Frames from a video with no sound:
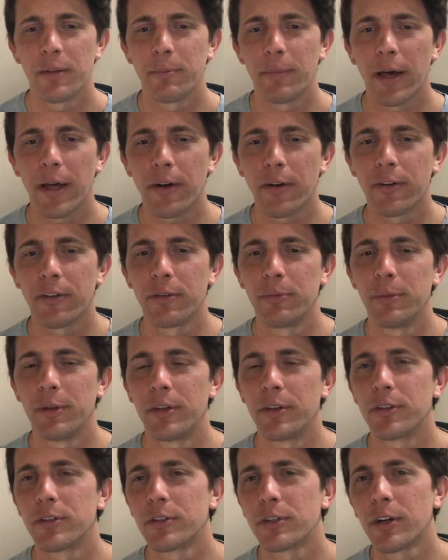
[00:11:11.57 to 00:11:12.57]
matter to
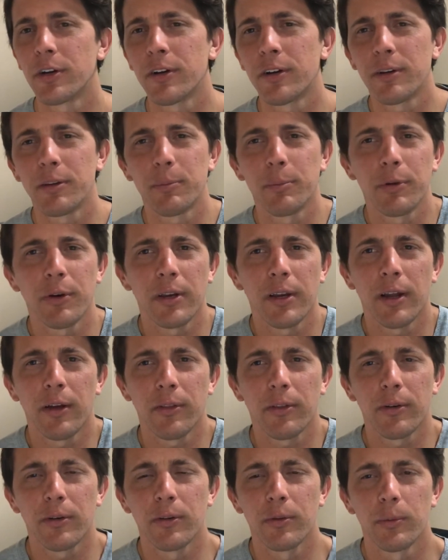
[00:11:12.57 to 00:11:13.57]
me, to share it, to put it
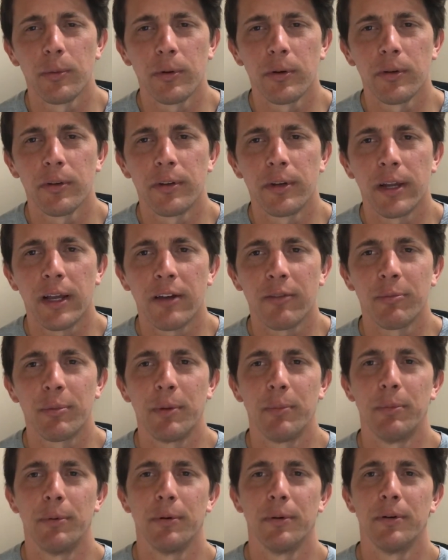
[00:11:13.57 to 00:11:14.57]
out there in the world, and have
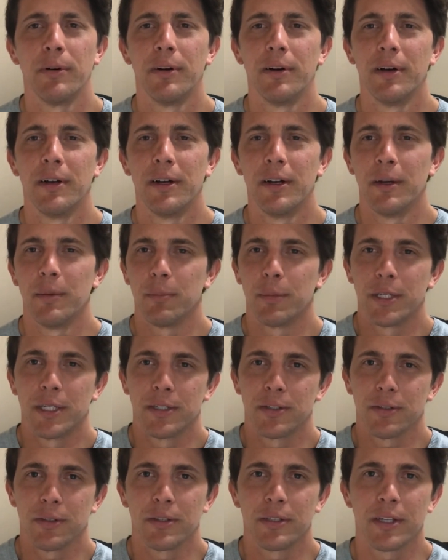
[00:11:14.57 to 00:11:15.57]
people
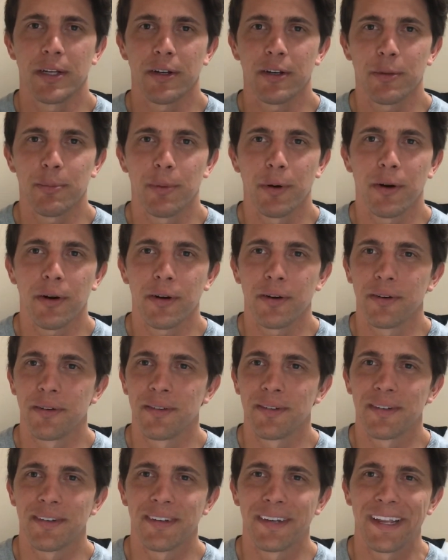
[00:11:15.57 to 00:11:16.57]
potentially tear it apart
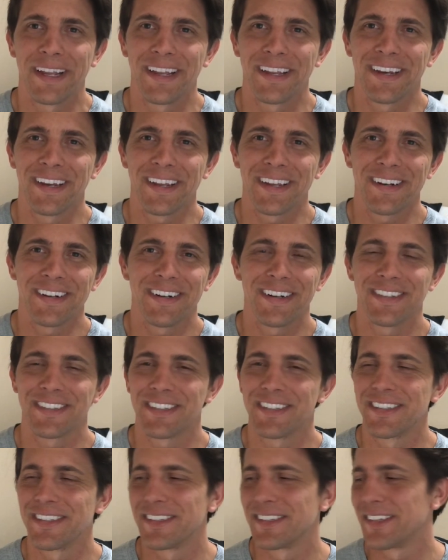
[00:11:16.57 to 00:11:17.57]
and
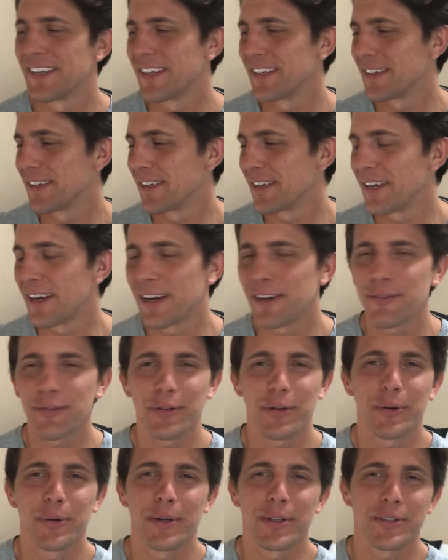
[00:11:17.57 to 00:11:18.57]
analyze it and
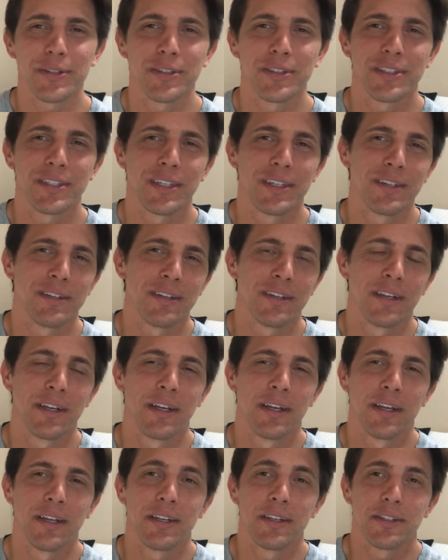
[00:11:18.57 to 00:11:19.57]
offer questions and
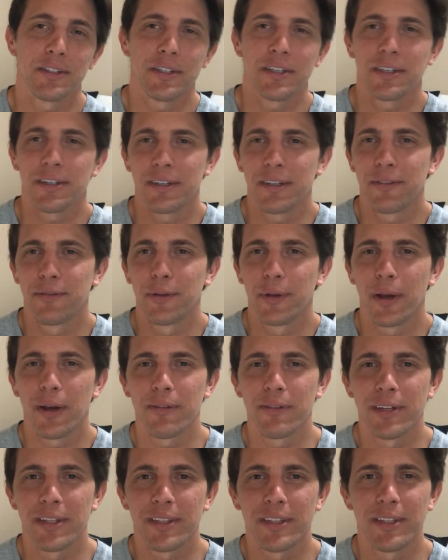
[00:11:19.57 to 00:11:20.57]
shit. If you
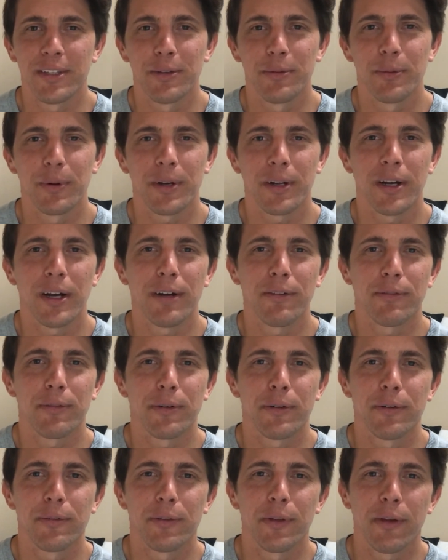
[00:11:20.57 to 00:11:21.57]
have anything you want to
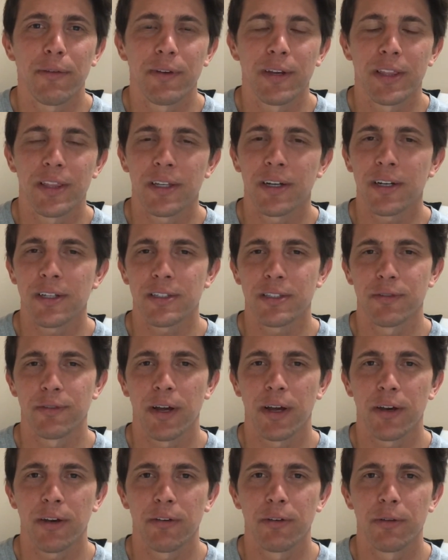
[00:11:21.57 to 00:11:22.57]
offer, if you have any thoughts of
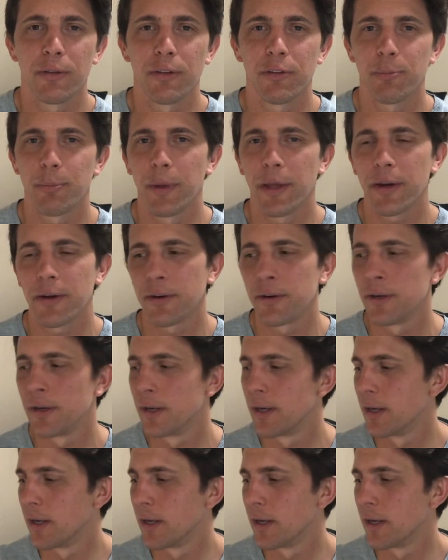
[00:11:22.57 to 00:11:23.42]
how to do this better,